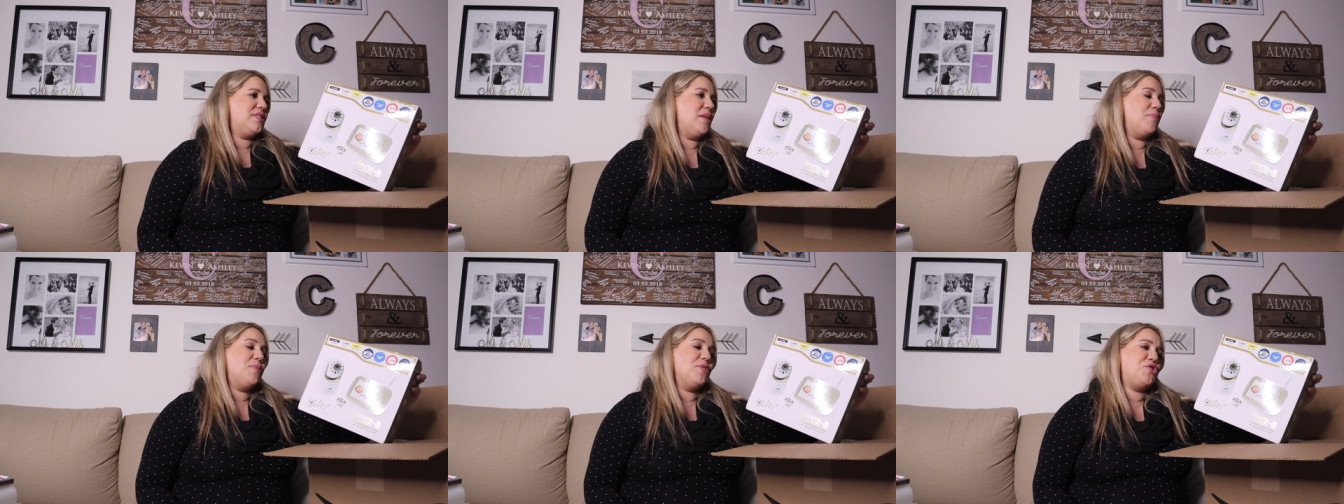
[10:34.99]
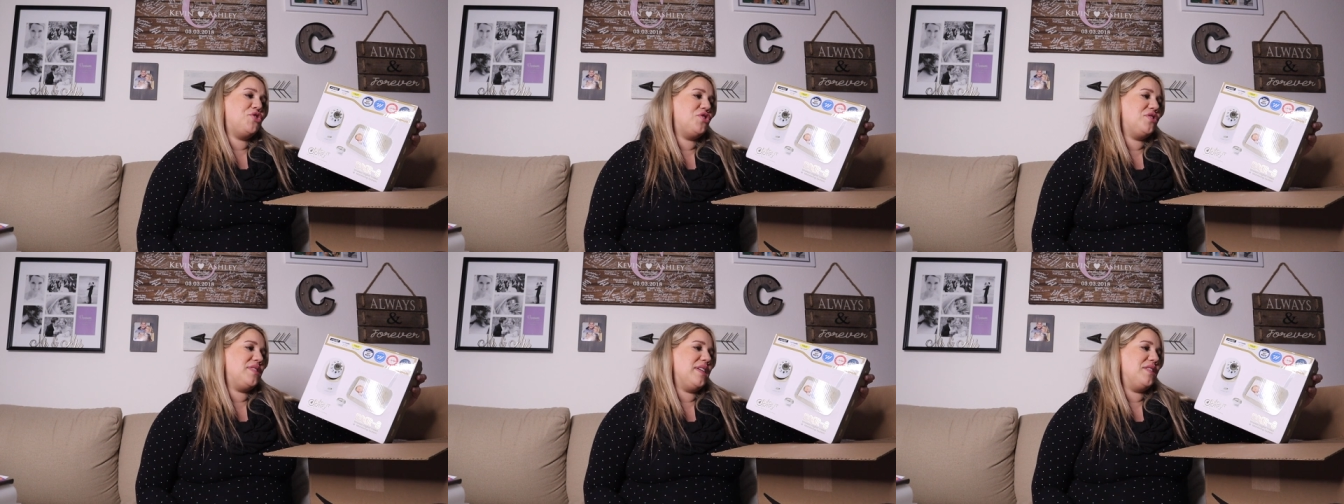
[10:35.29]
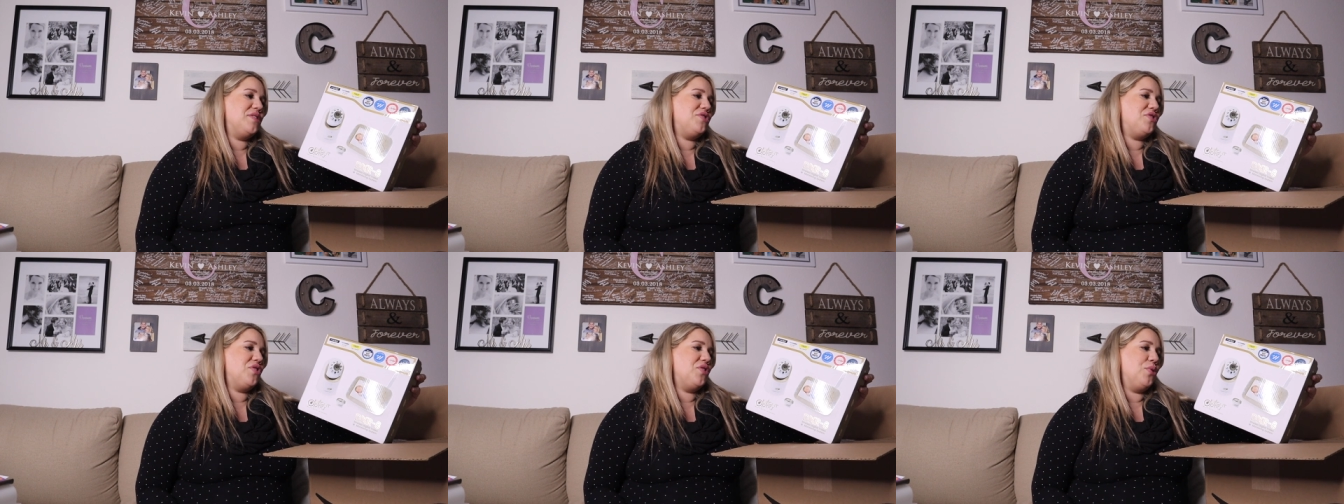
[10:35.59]
temperature
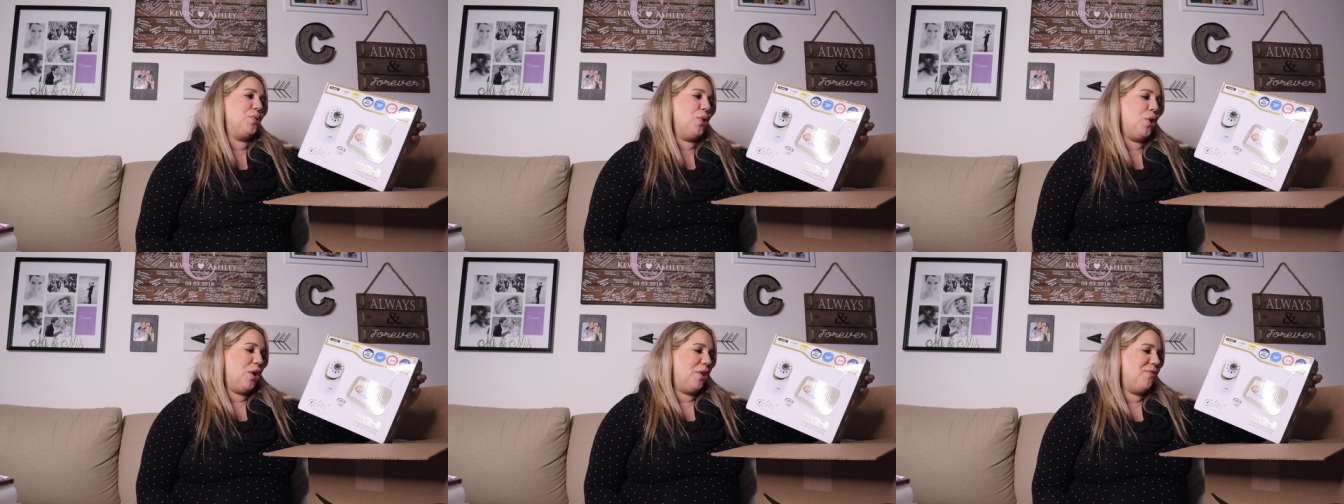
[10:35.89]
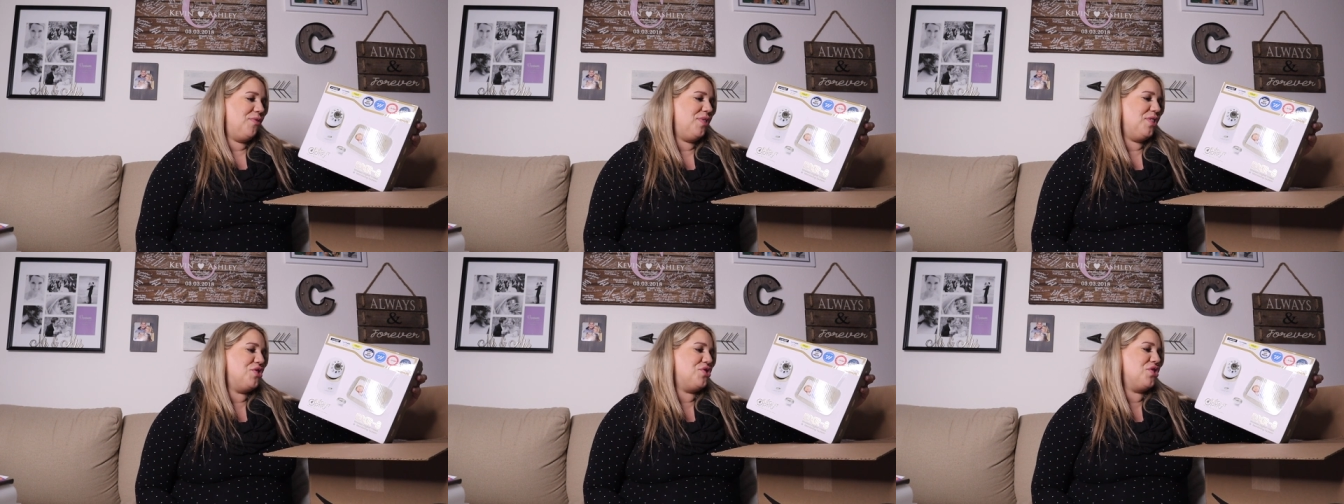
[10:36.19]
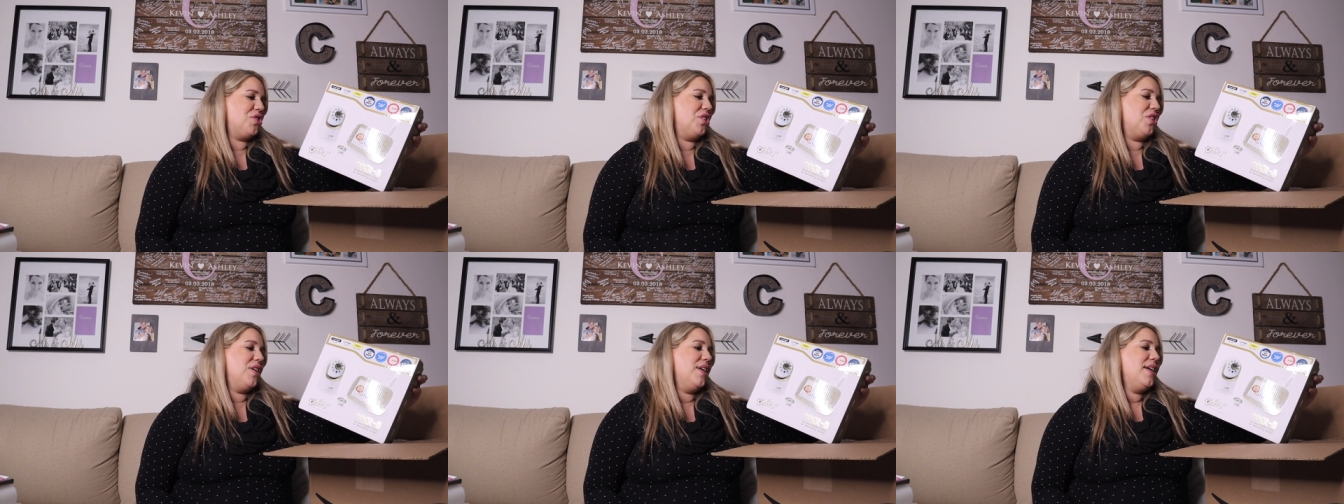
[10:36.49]
sensor, alarm
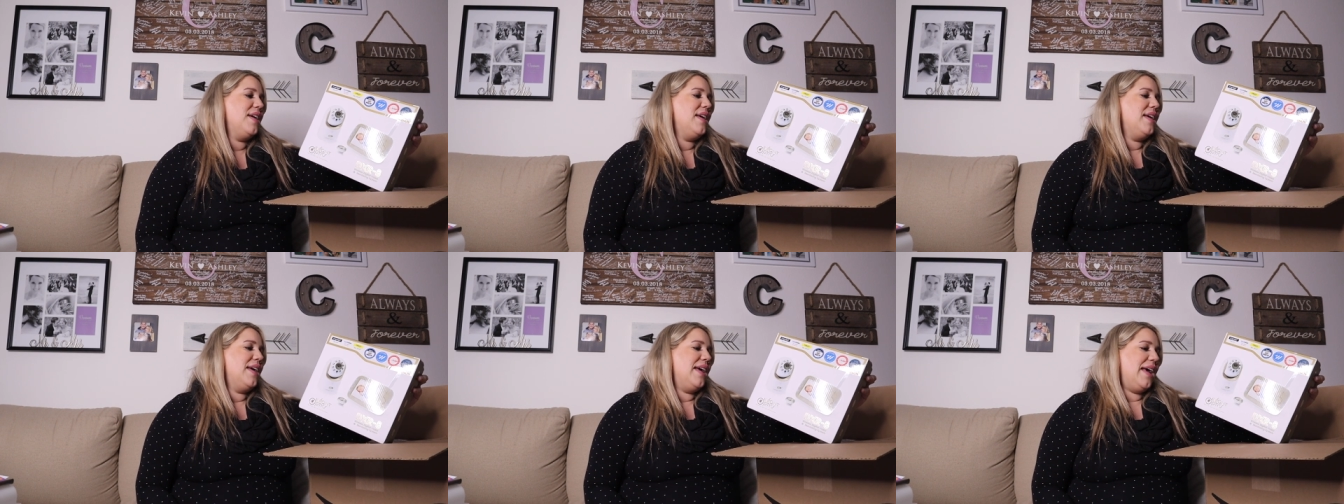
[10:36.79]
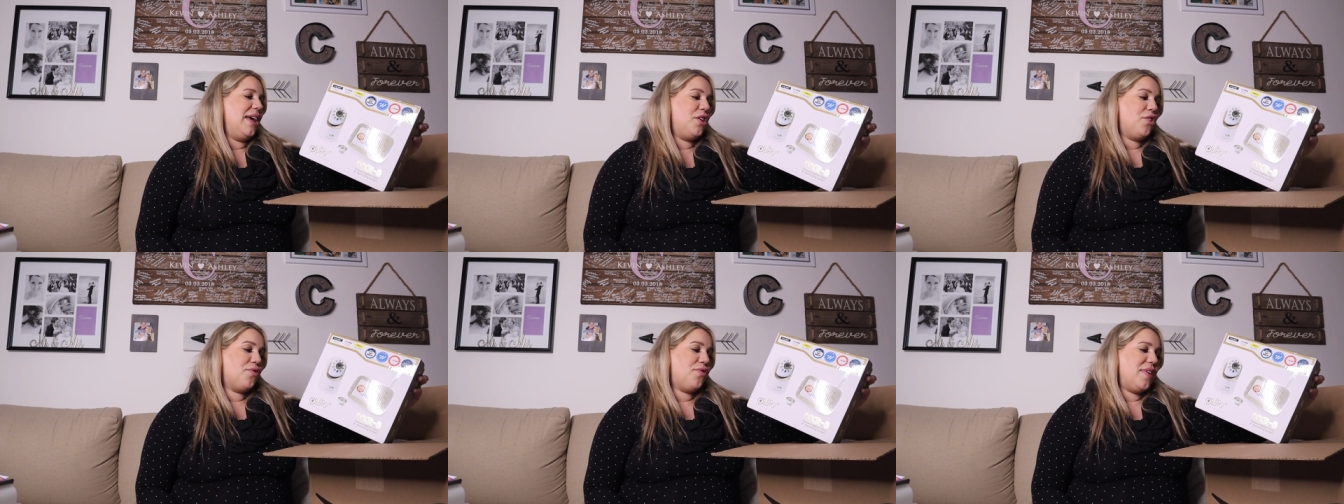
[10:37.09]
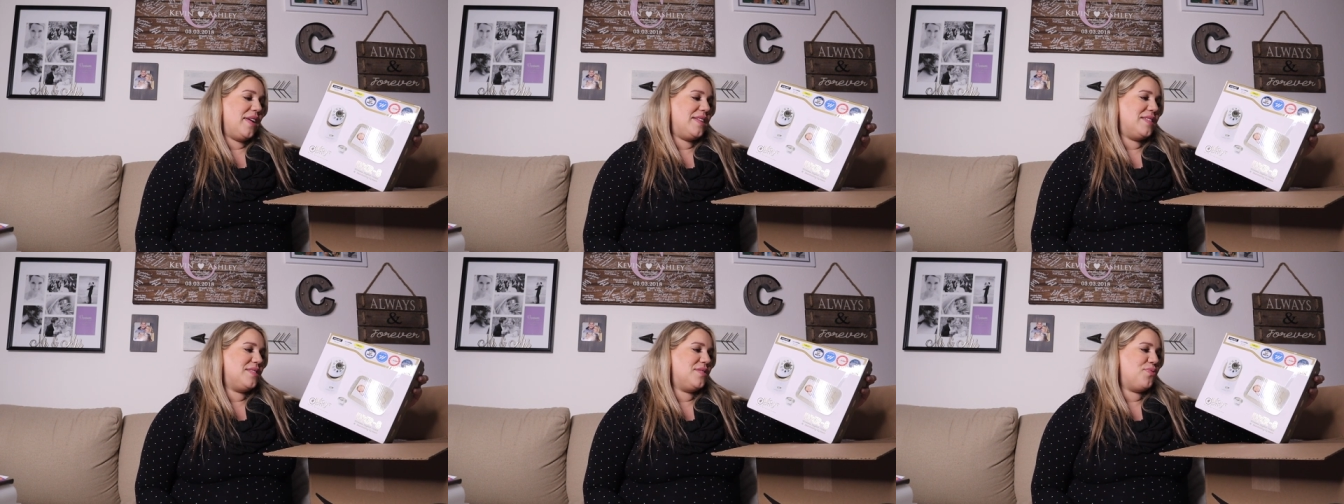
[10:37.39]
feature,
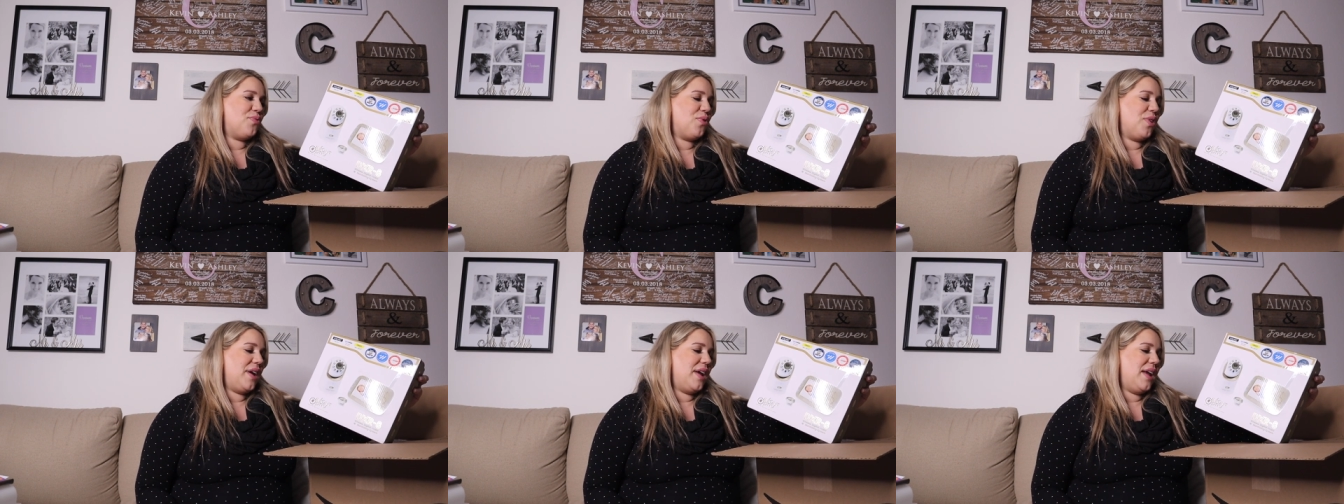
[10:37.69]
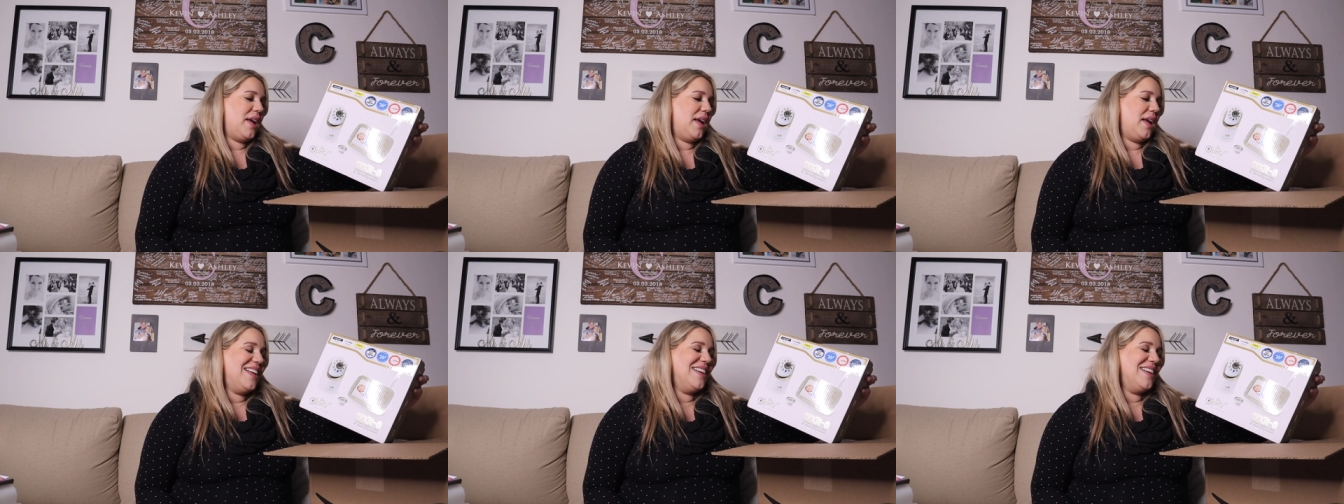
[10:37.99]
interface free,